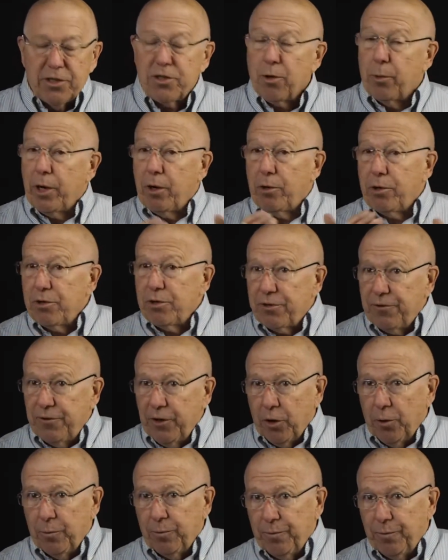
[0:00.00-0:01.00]
So we don't use
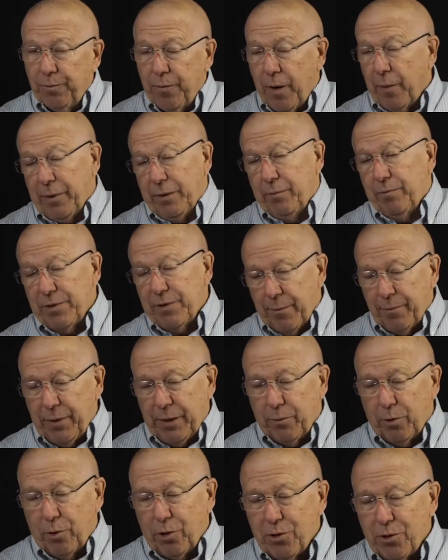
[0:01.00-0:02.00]
film. I mean, some
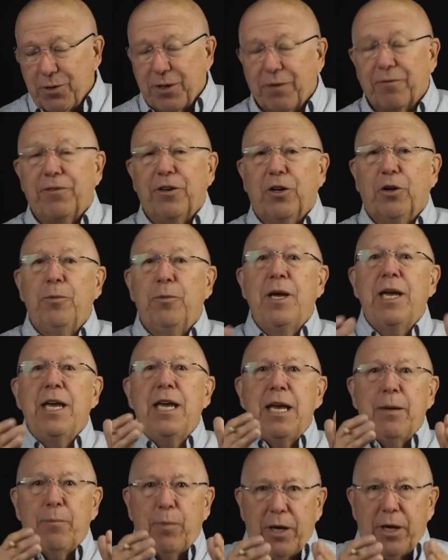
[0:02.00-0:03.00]
people are using film,
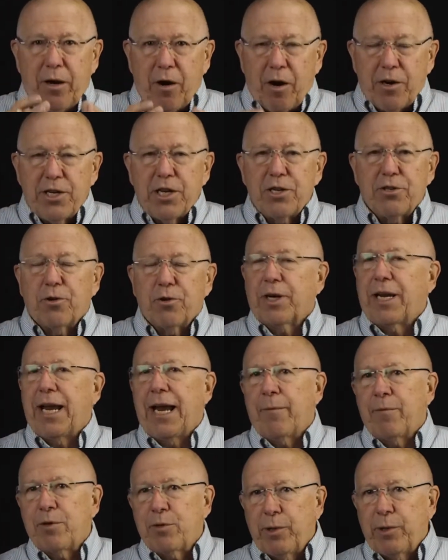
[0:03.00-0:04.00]
but in our digital
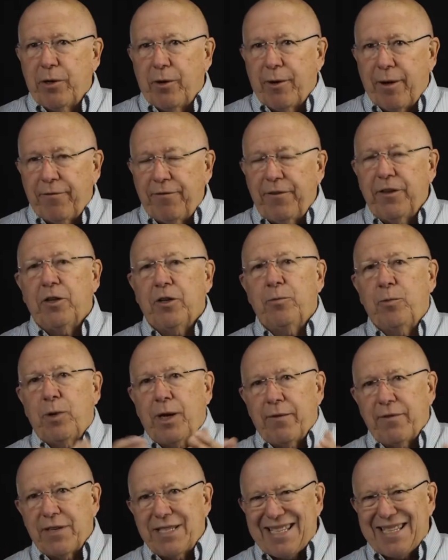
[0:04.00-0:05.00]
cameras we don't have film,
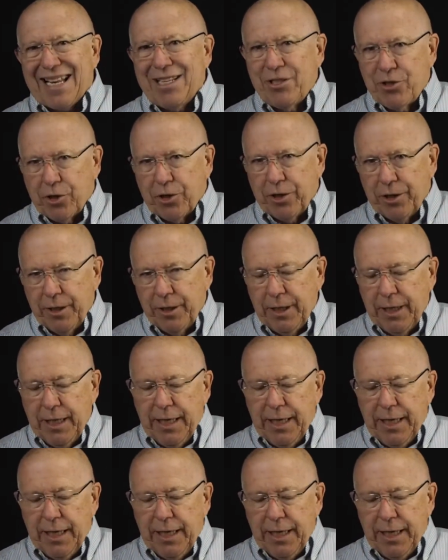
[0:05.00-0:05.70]
we have a sensor.